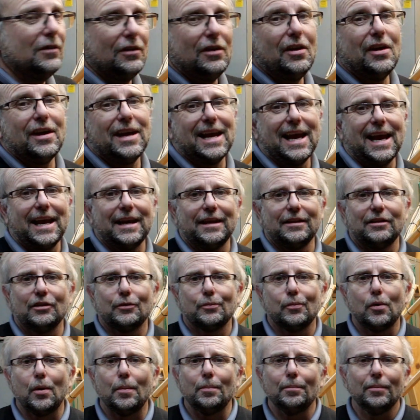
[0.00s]
you can get this
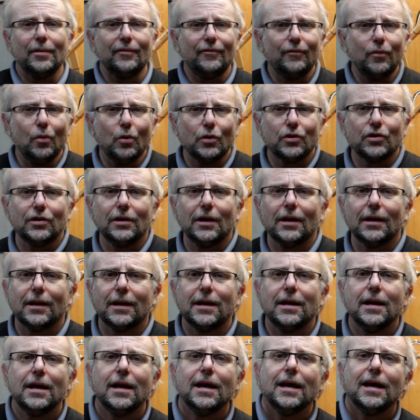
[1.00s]
problem. But
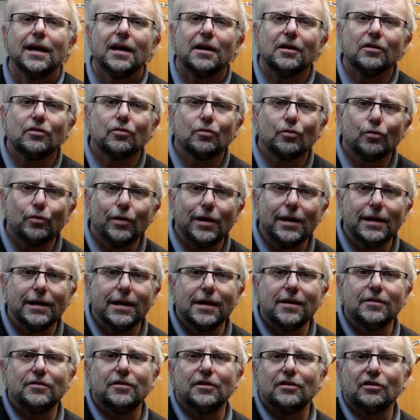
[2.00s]
fortunately, it's really
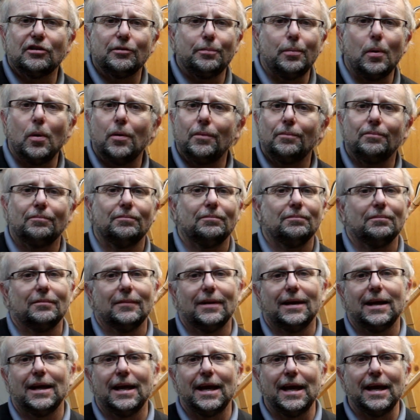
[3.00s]
easy to spot
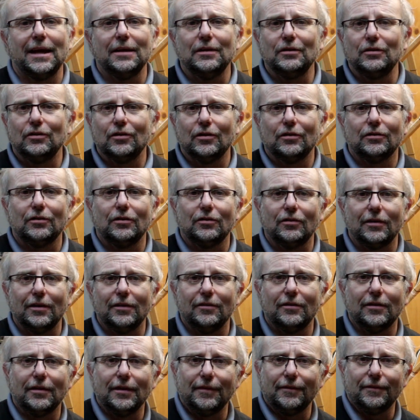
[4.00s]
and just as
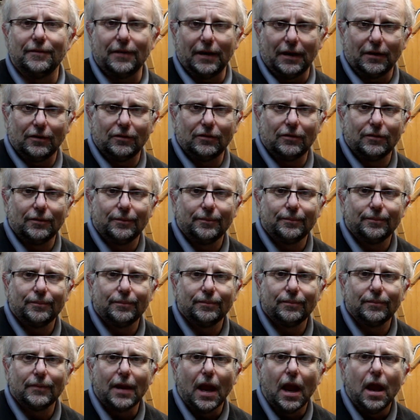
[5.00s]
easy to fix.
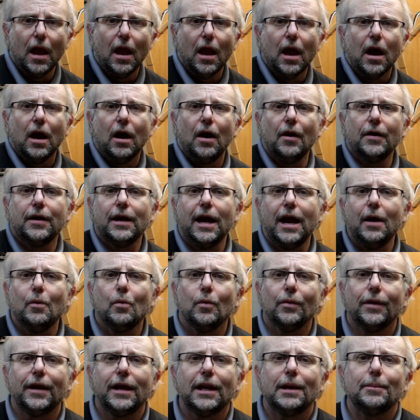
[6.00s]
Okay,
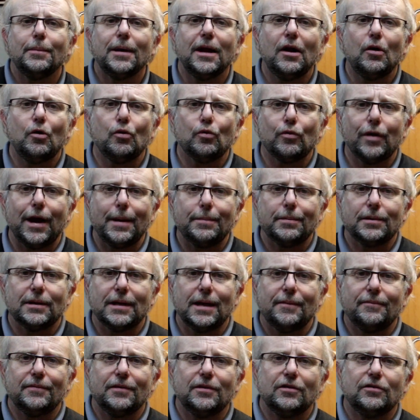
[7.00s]
well that about wraps it
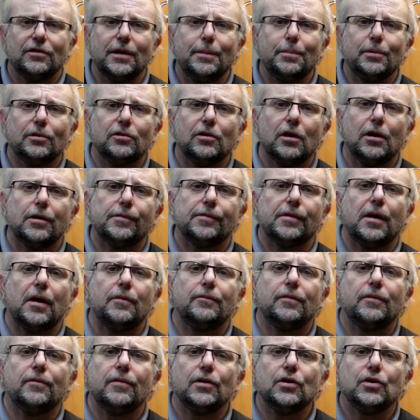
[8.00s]
up for this episode. I
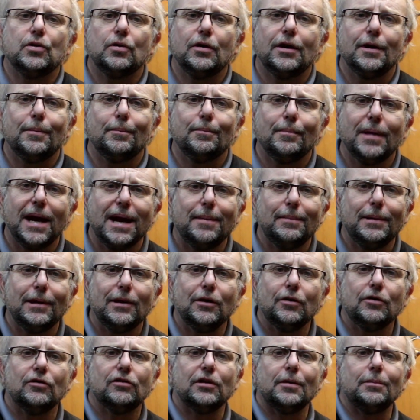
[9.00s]
hope you've enjoyed it, maybe
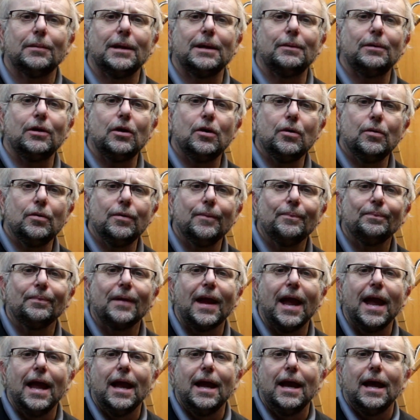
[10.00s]
learned something new,
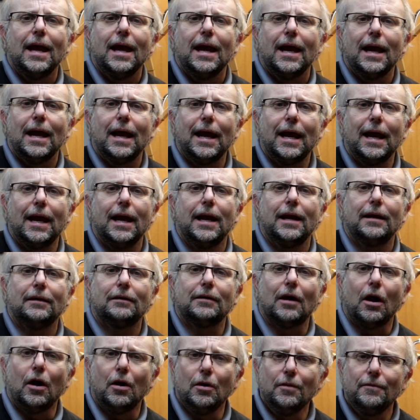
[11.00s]

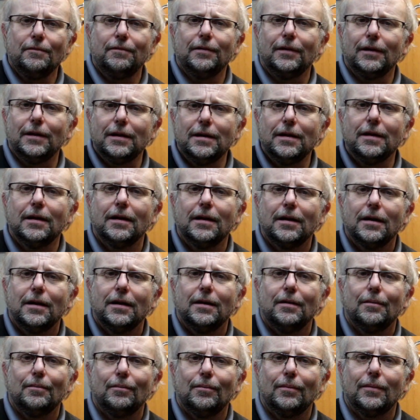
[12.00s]
and hopefully
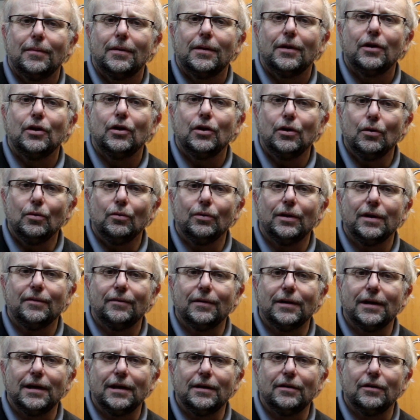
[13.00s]
you'll
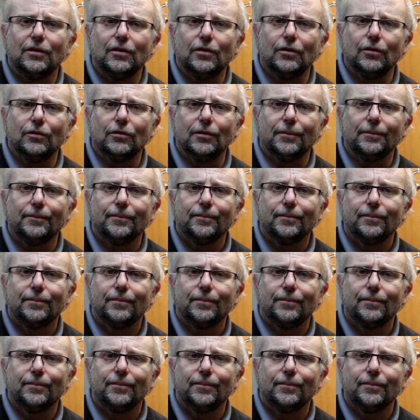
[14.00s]
never need to use it.